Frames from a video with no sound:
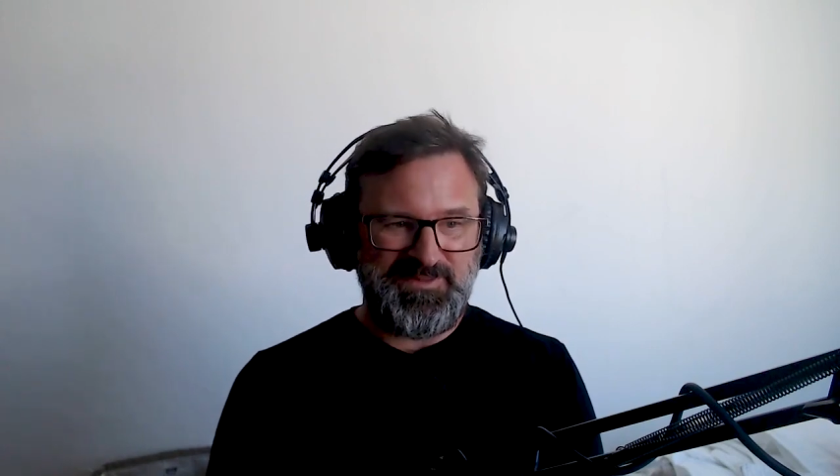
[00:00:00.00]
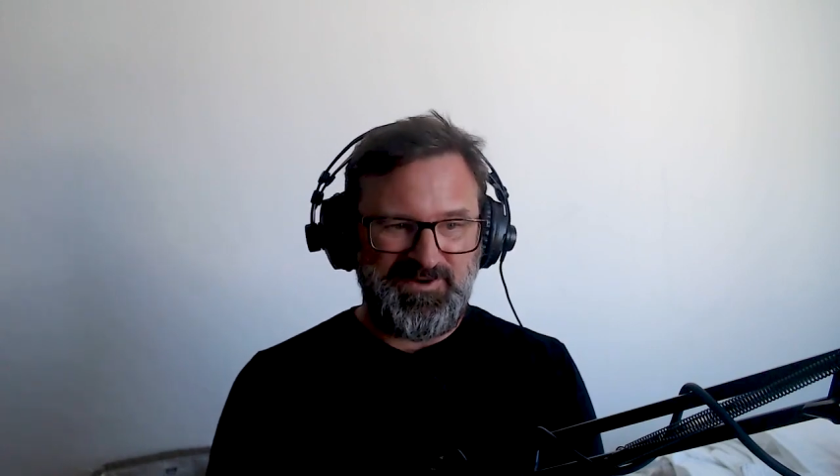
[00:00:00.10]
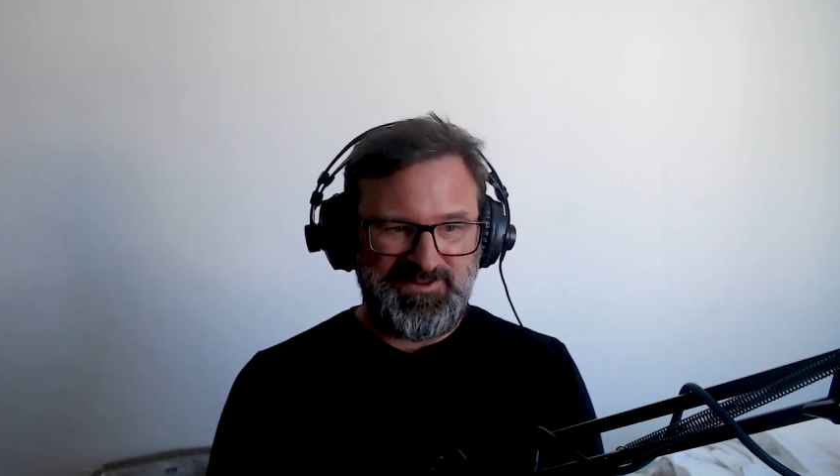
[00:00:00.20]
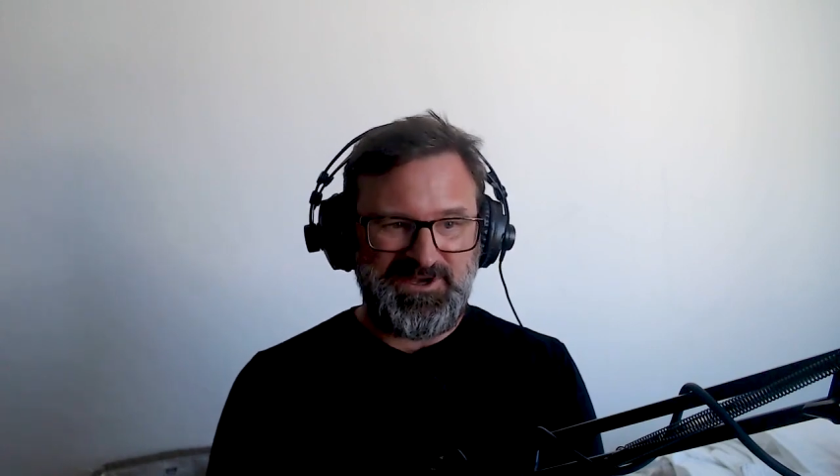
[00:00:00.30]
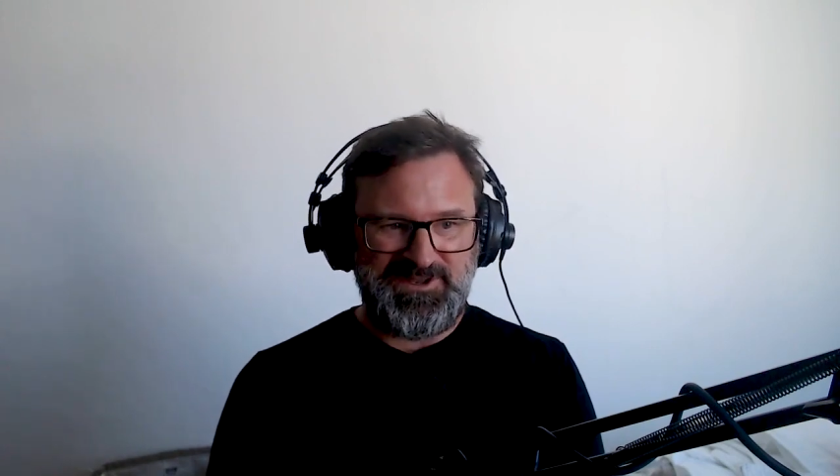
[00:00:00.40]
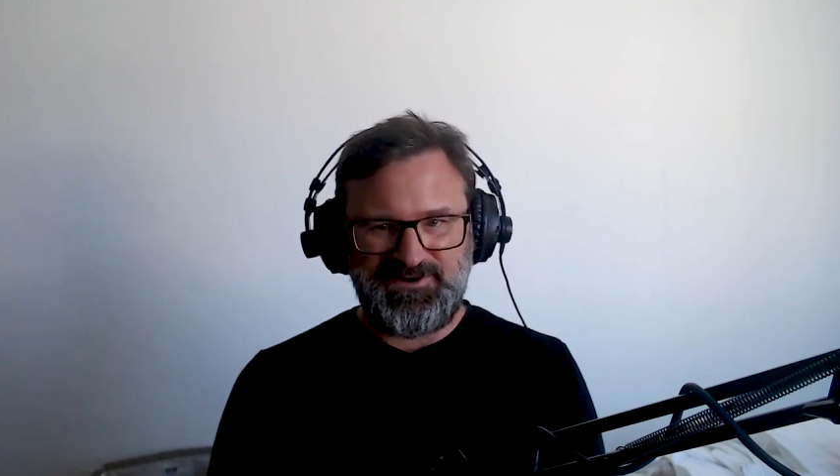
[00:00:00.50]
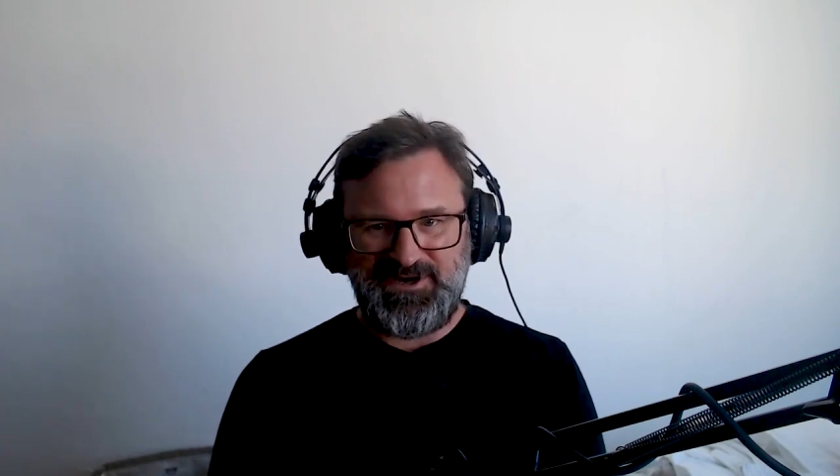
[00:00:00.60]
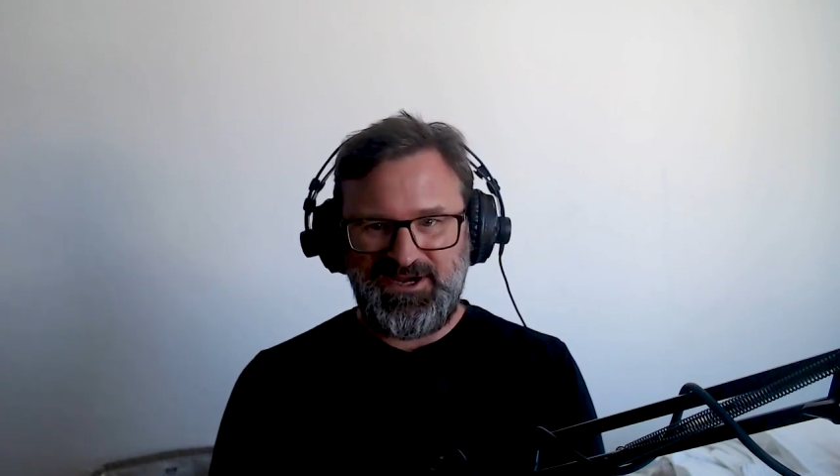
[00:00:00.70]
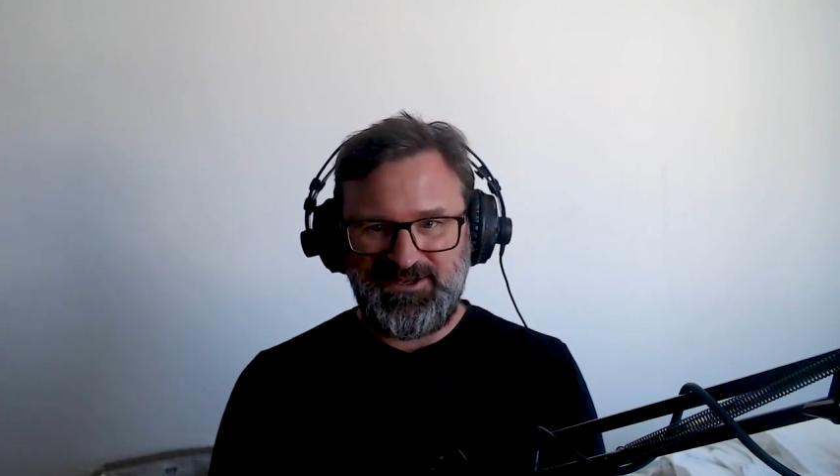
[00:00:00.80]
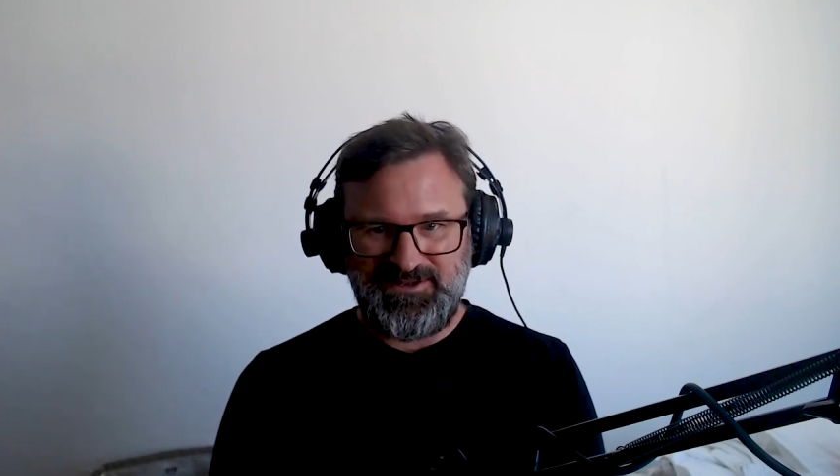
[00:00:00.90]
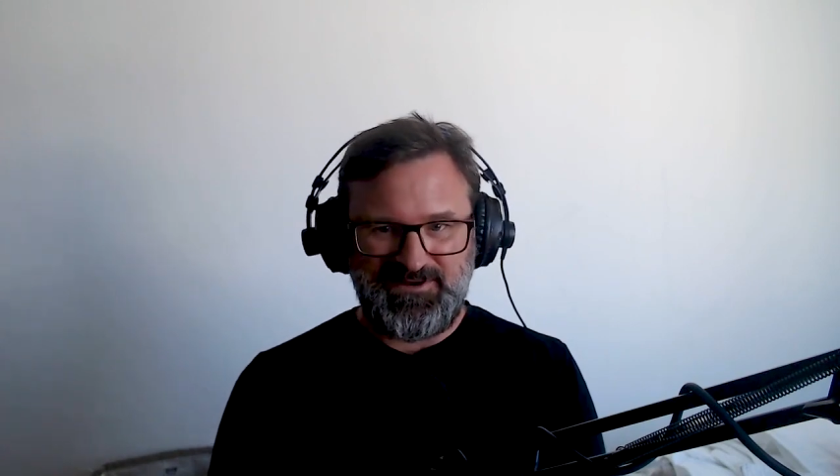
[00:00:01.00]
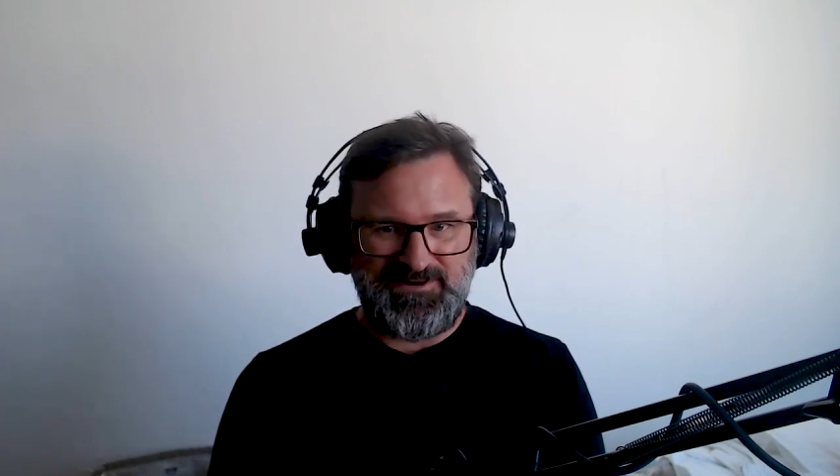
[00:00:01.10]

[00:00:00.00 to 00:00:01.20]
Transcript: on the other hand,